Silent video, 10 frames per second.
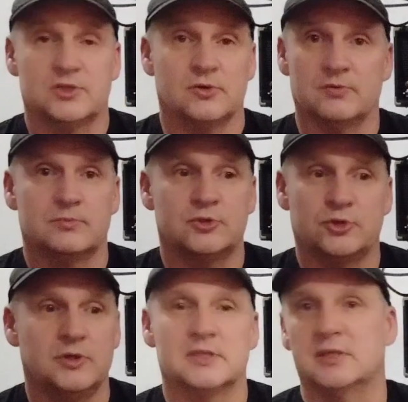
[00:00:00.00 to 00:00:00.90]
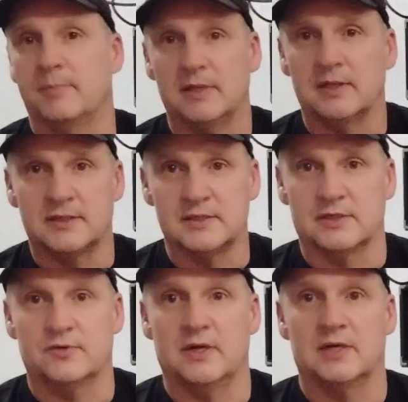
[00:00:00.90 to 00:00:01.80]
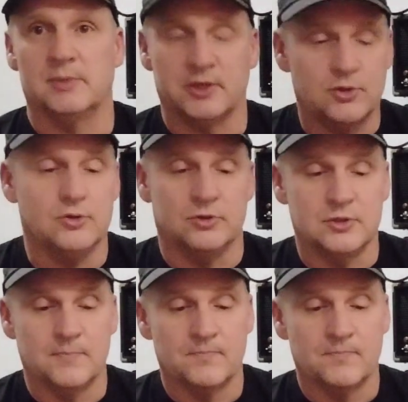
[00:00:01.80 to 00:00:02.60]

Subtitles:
so tuning stability is incredibly good.